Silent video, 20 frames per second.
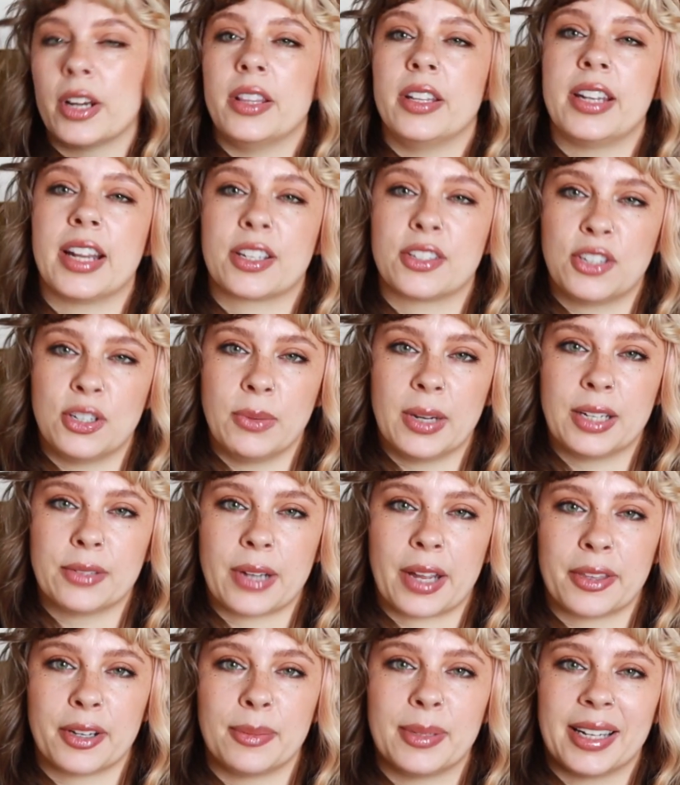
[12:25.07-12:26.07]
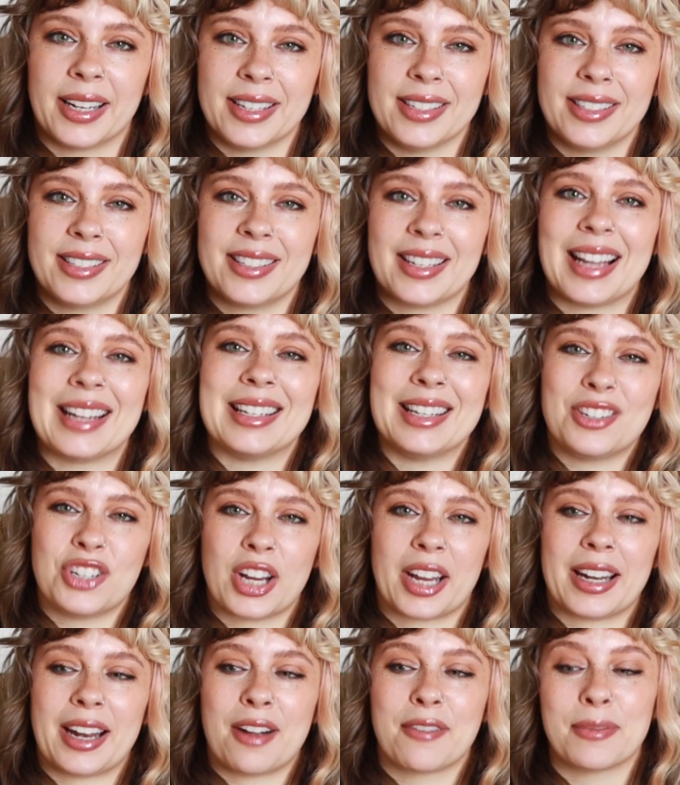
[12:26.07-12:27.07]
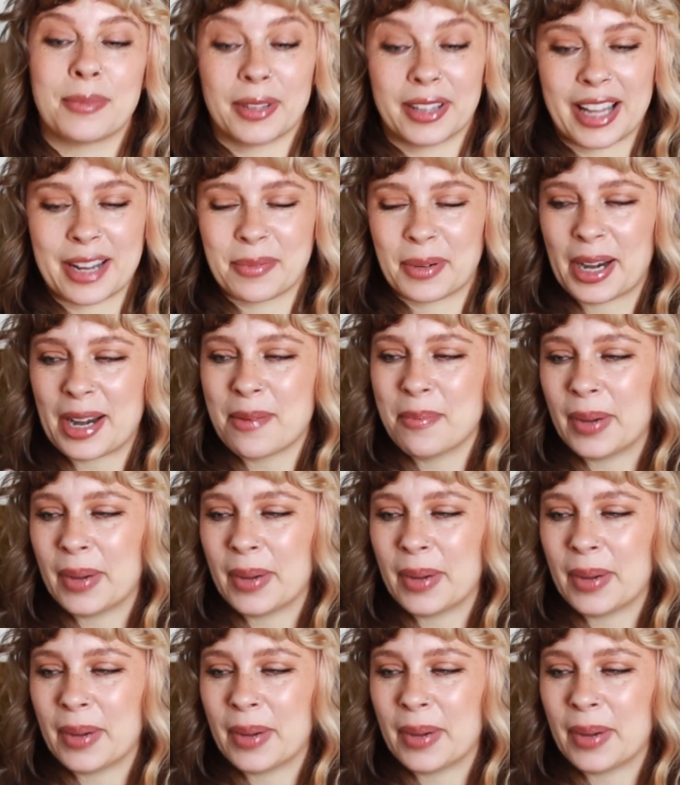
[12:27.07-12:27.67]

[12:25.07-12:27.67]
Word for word: in the next two weeks rather, because I did check it out from the library,